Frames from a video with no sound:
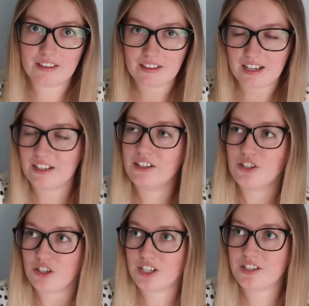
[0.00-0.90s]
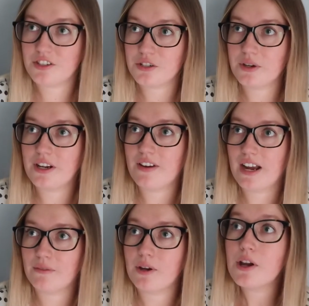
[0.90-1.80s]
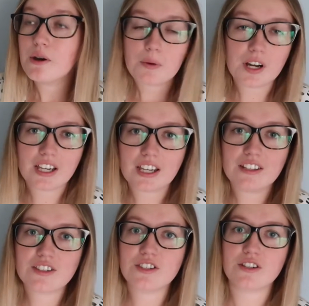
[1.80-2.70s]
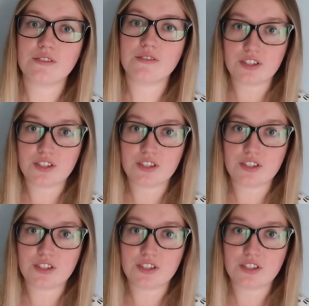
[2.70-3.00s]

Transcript: like, Josh has to do it around working and stuff.